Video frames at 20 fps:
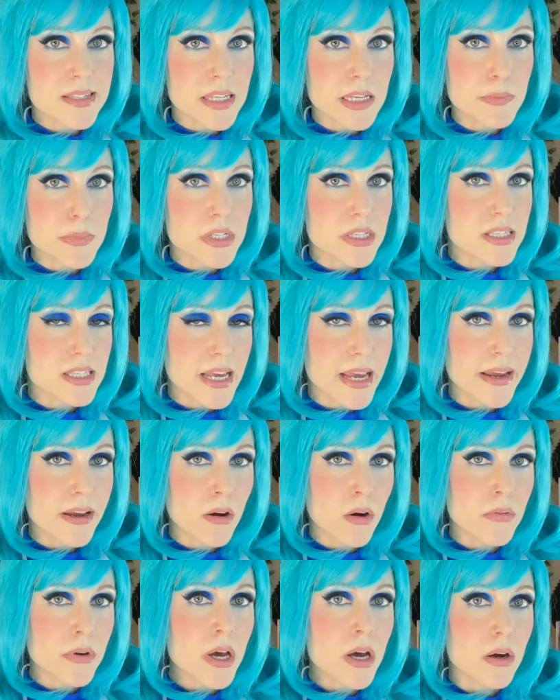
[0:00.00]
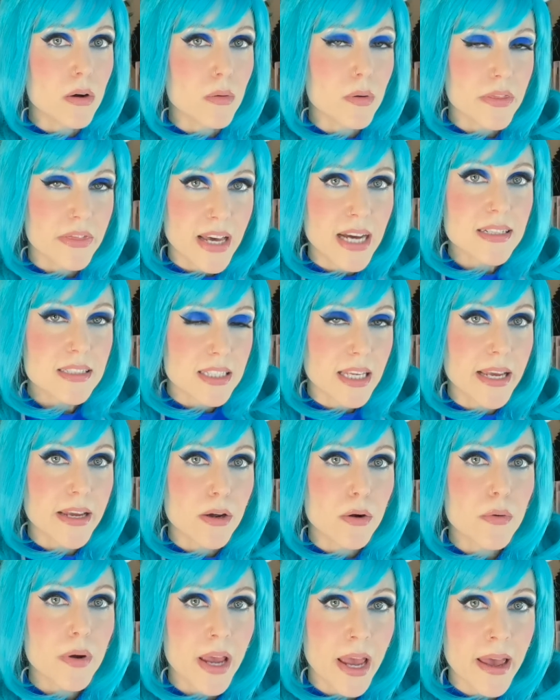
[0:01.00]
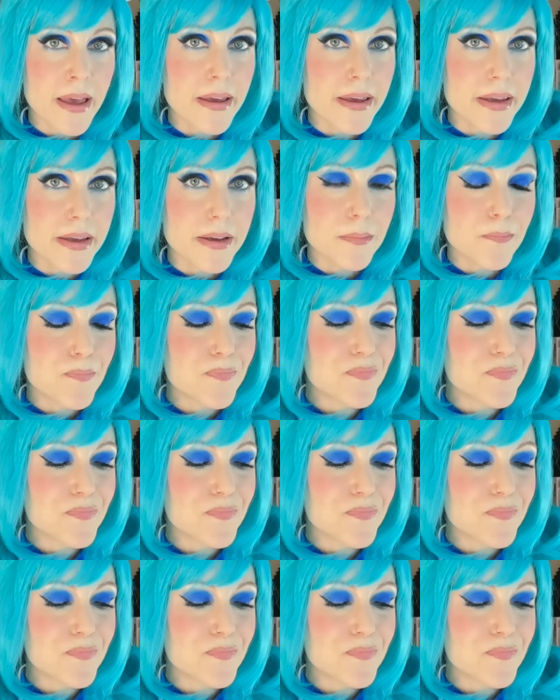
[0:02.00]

seem to say, oh no, that's a-okay.